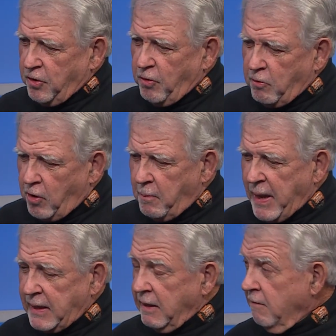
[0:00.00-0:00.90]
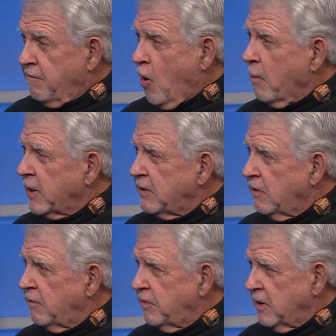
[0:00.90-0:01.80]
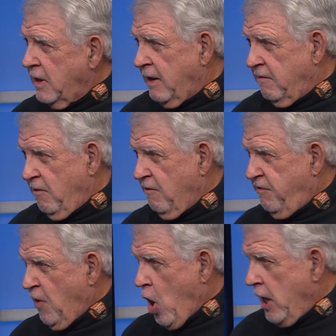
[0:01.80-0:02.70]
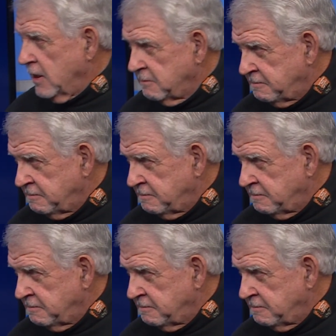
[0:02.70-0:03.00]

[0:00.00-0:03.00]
to do, we want to make it informative yet fun.